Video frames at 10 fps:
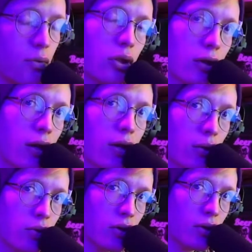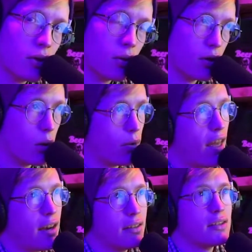For those of you that don't know where
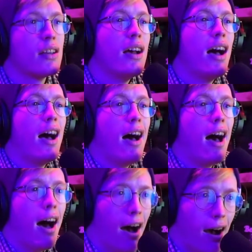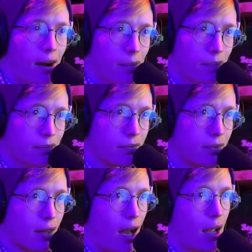that is.
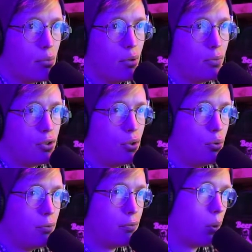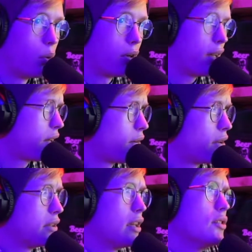I moved to Florida at
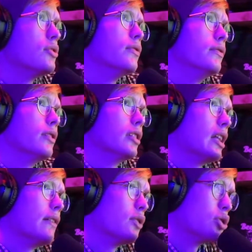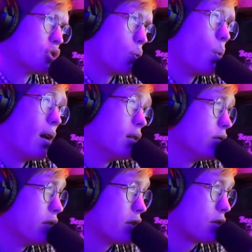around the ages of 11 or
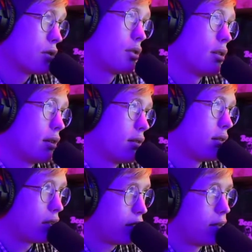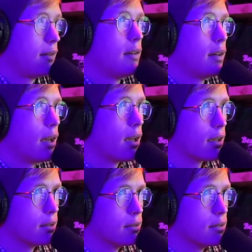12-ish, I think,
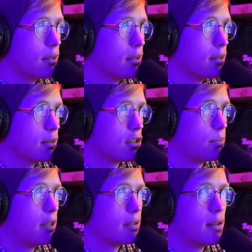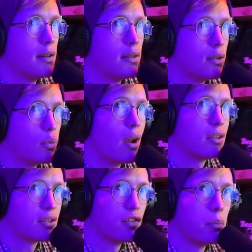and spent the
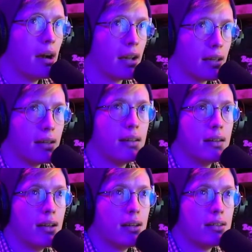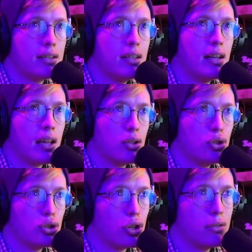rest of my
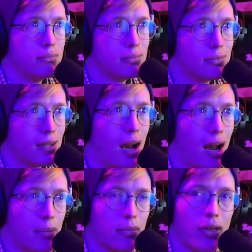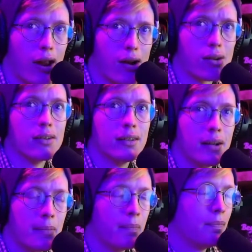teenage time there.
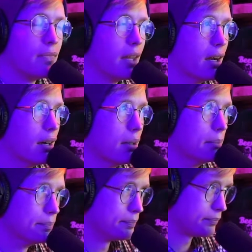And